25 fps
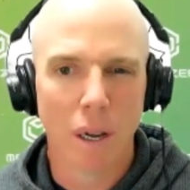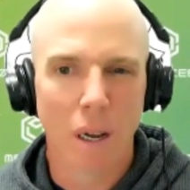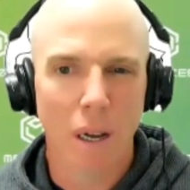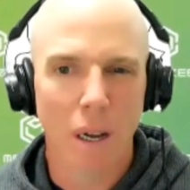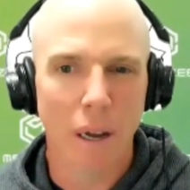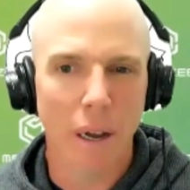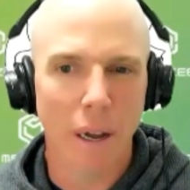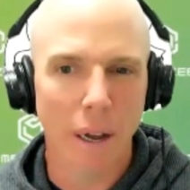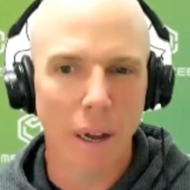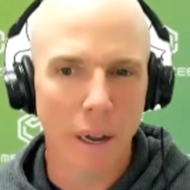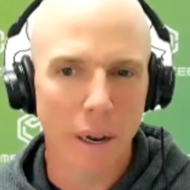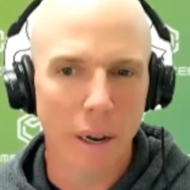
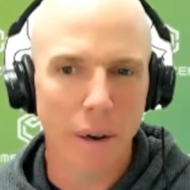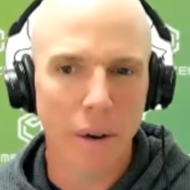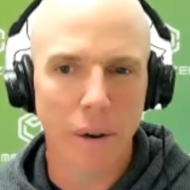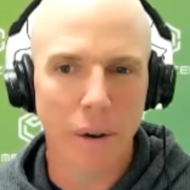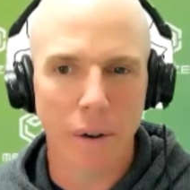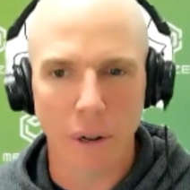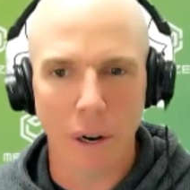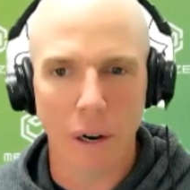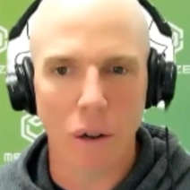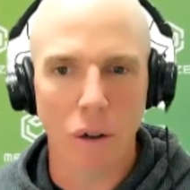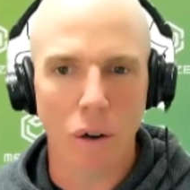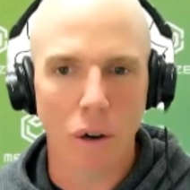
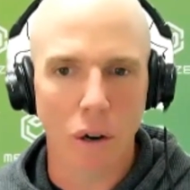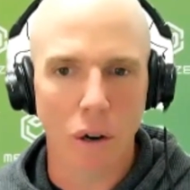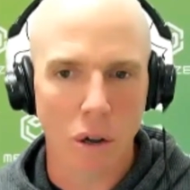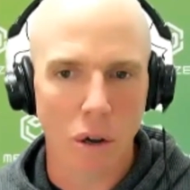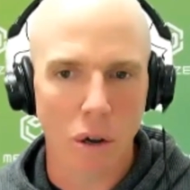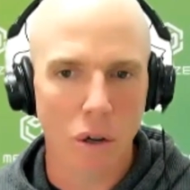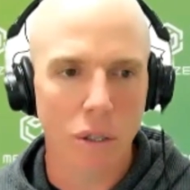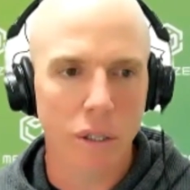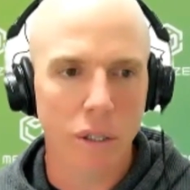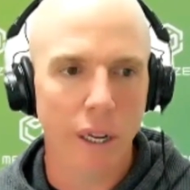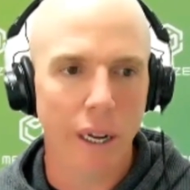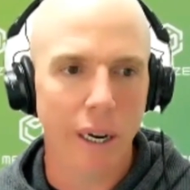and a lot of
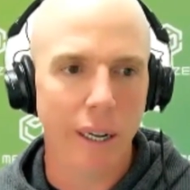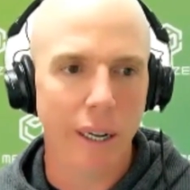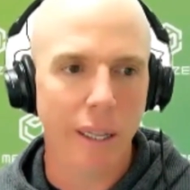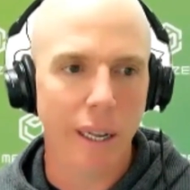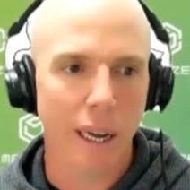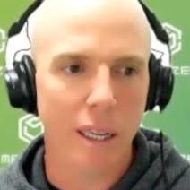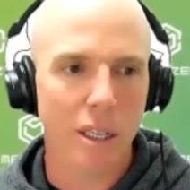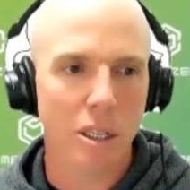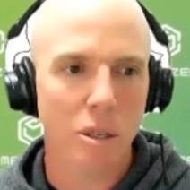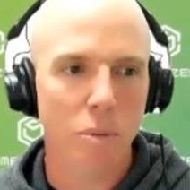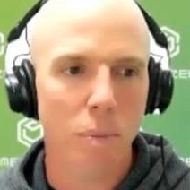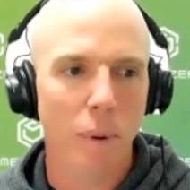content in
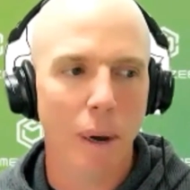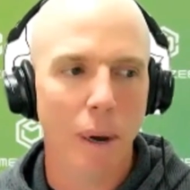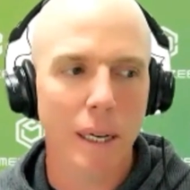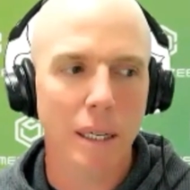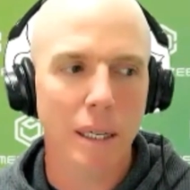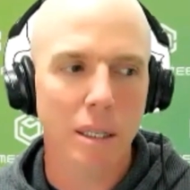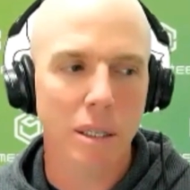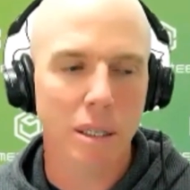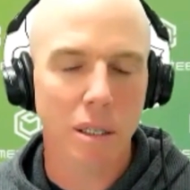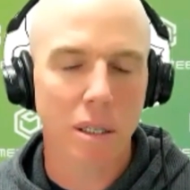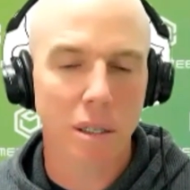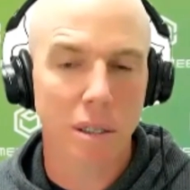that
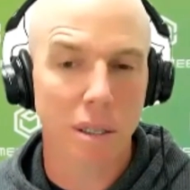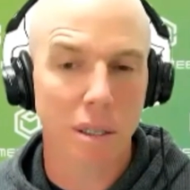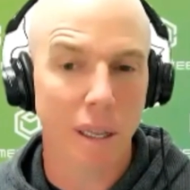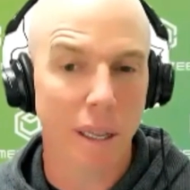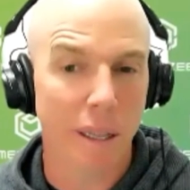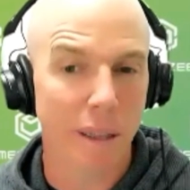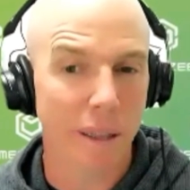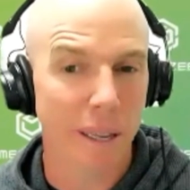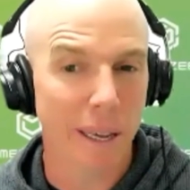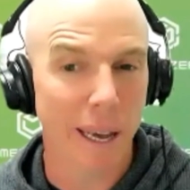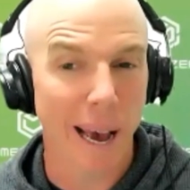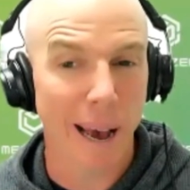space,
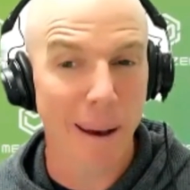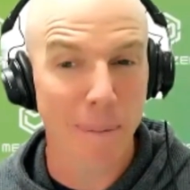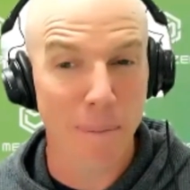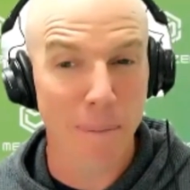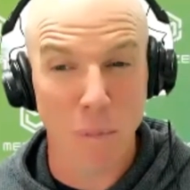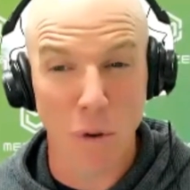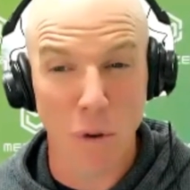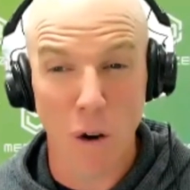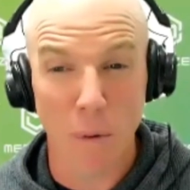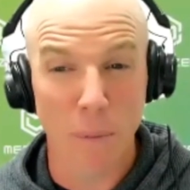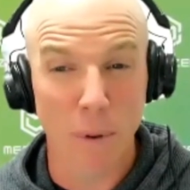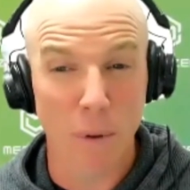then the app
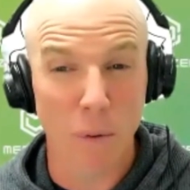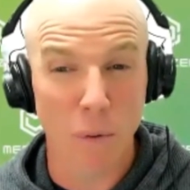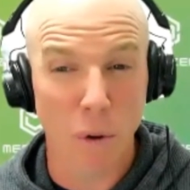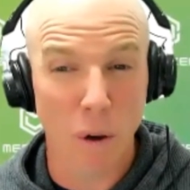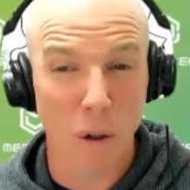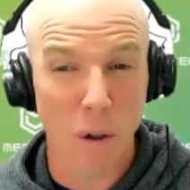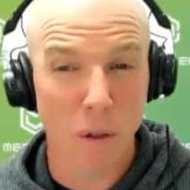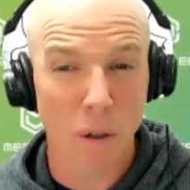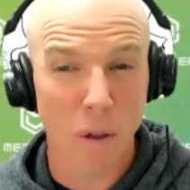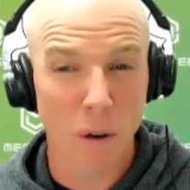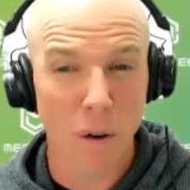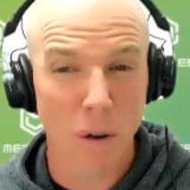might be
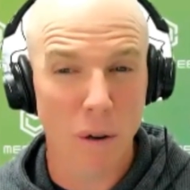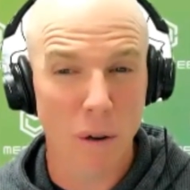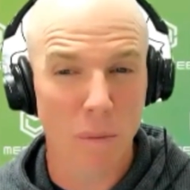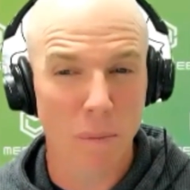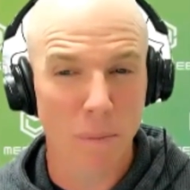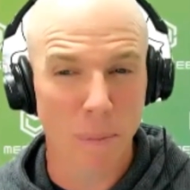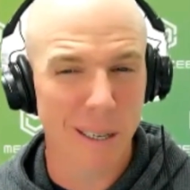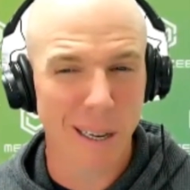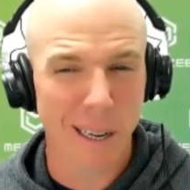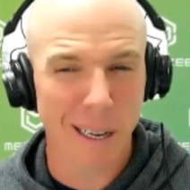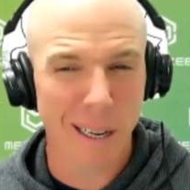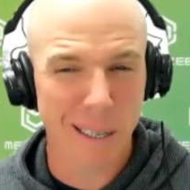worth it.
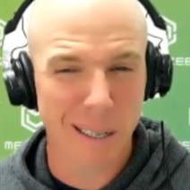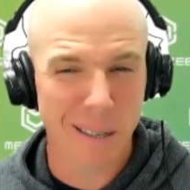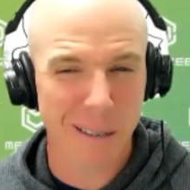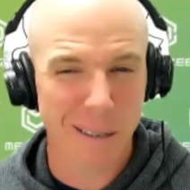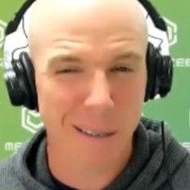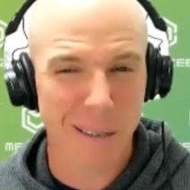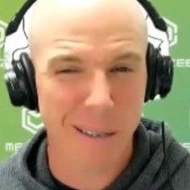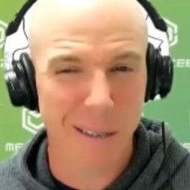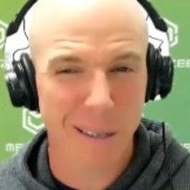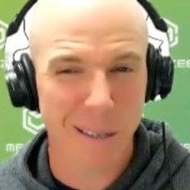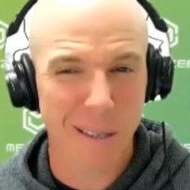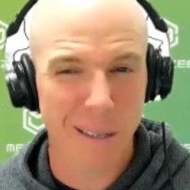But
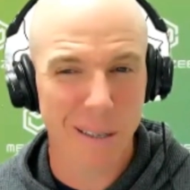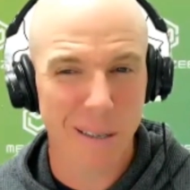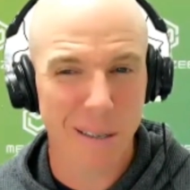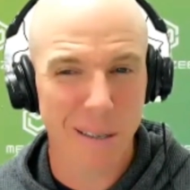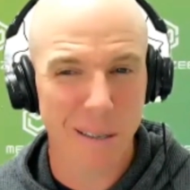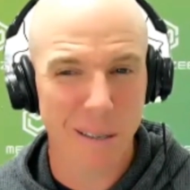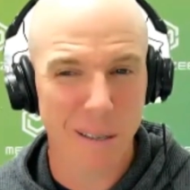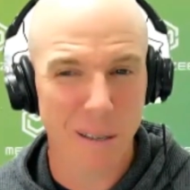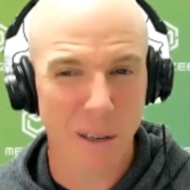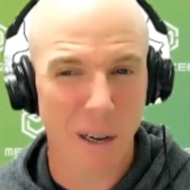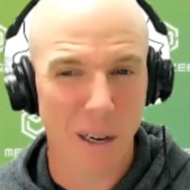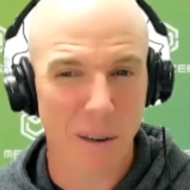it's
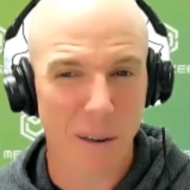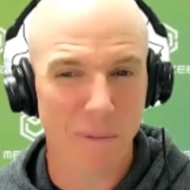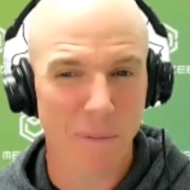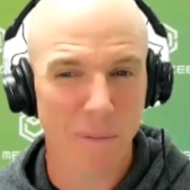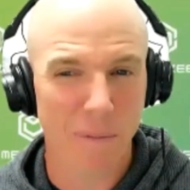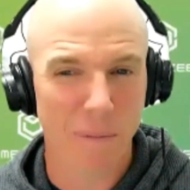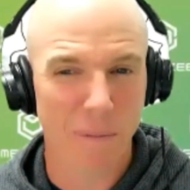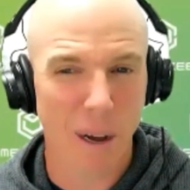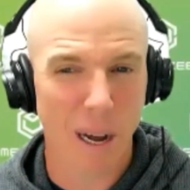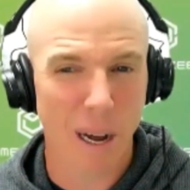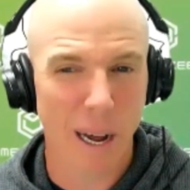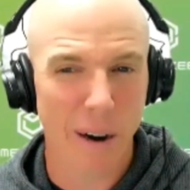like
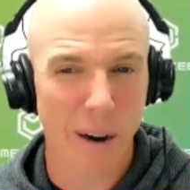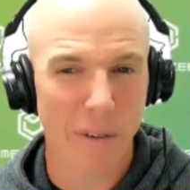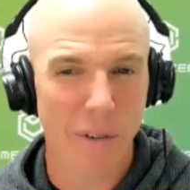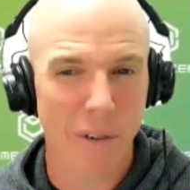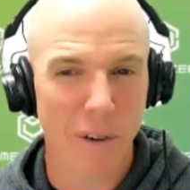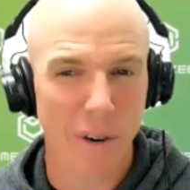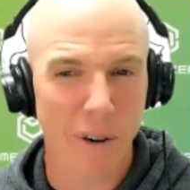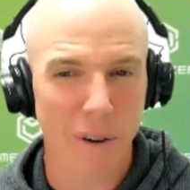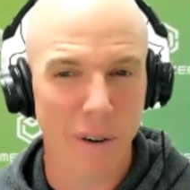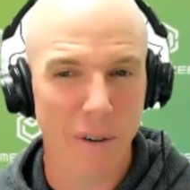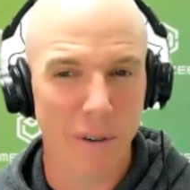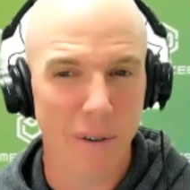
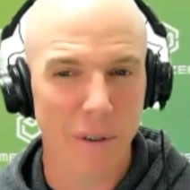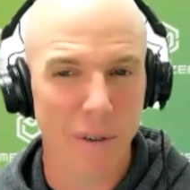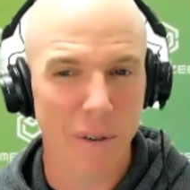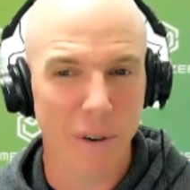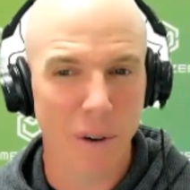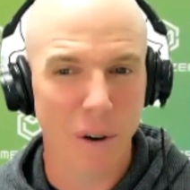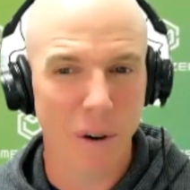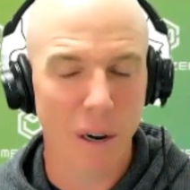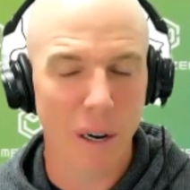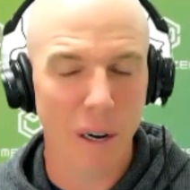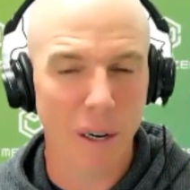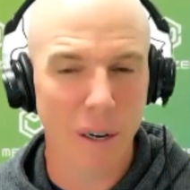
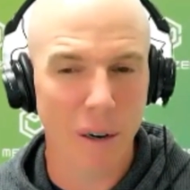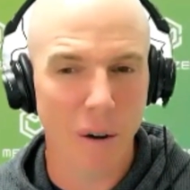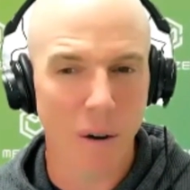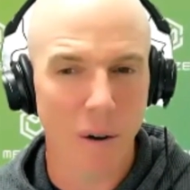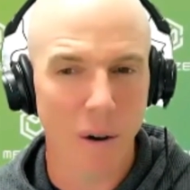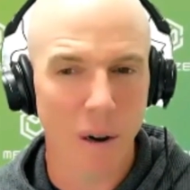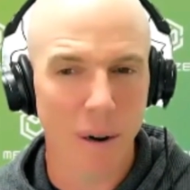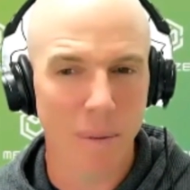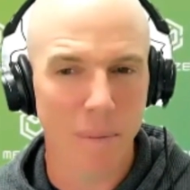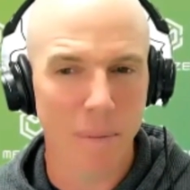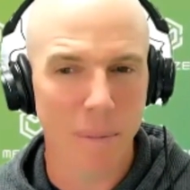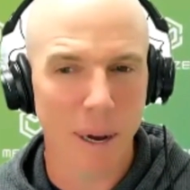
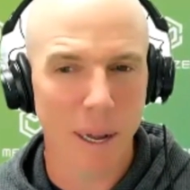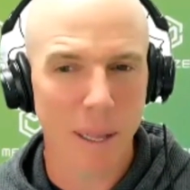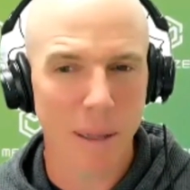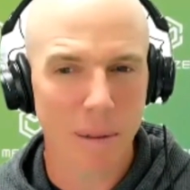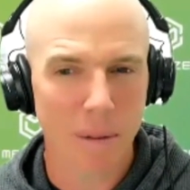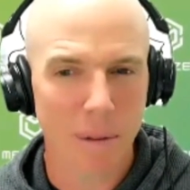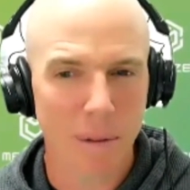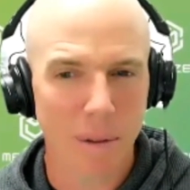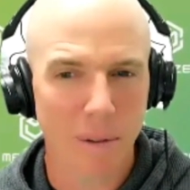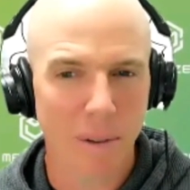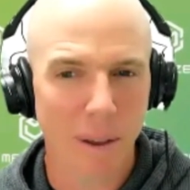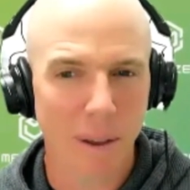$199 a
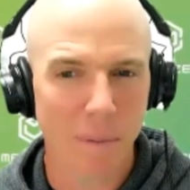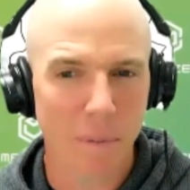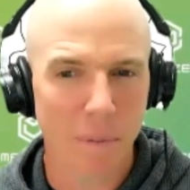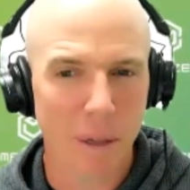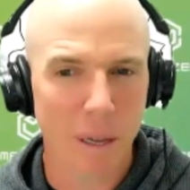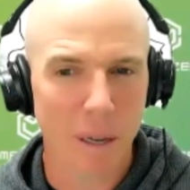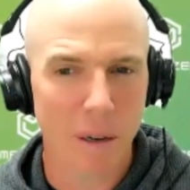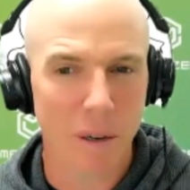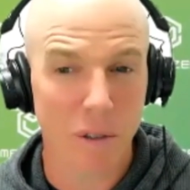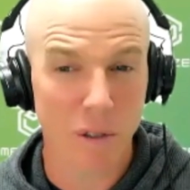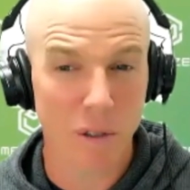month or something on